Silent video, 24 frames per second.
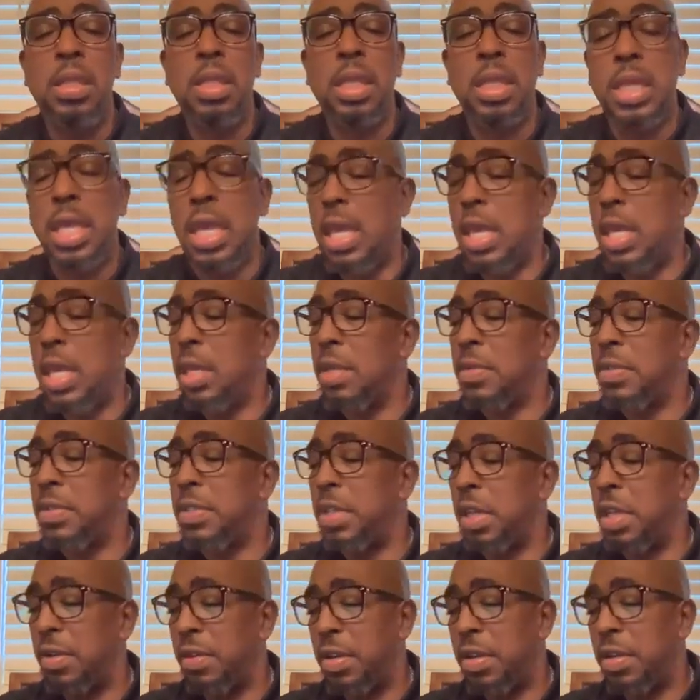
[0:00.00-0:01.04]
the king of
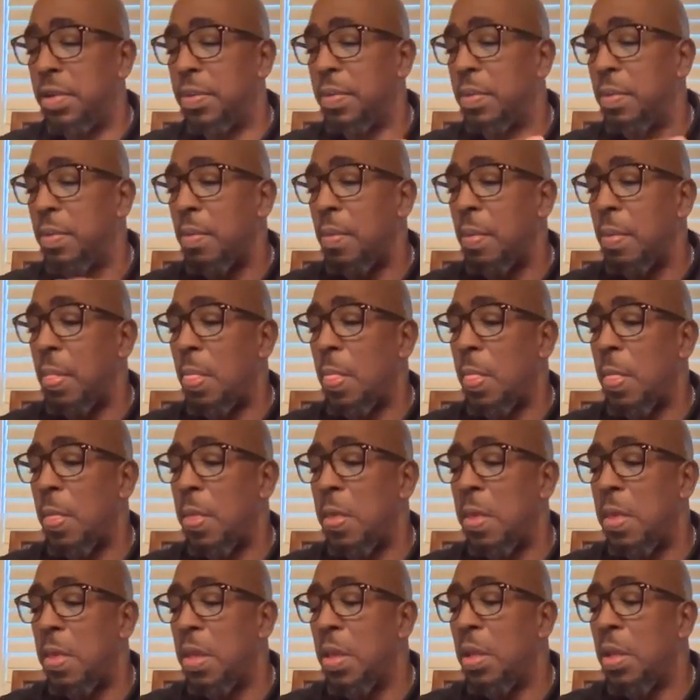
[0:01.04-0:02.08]
Syria.
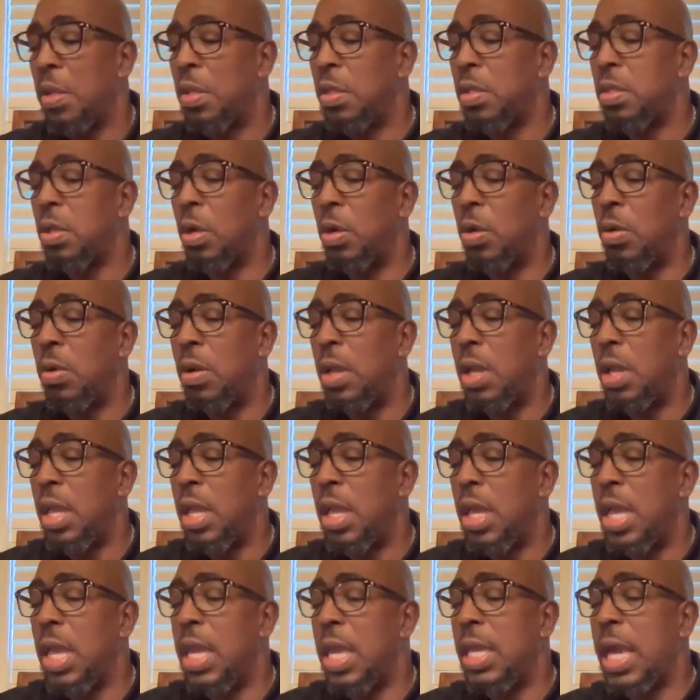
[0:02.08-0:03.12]
So
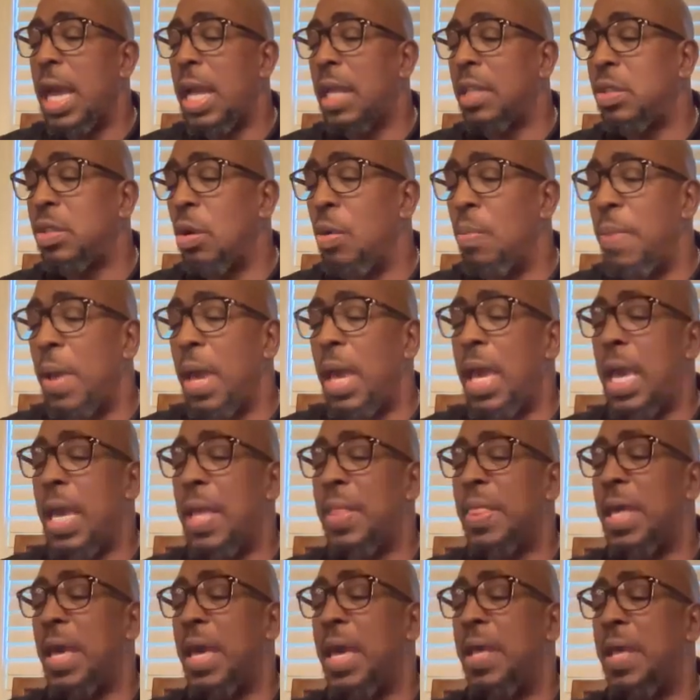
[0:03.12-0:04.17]
it got so
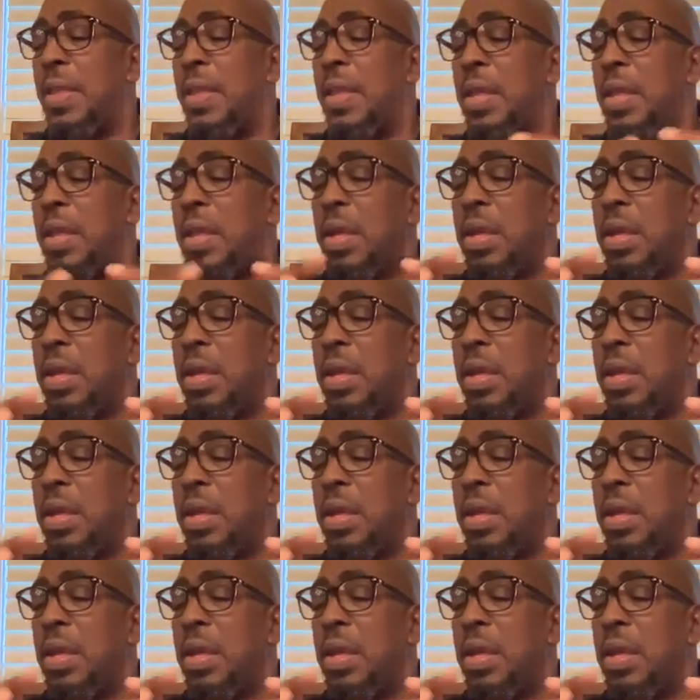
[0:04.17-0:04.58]
bad that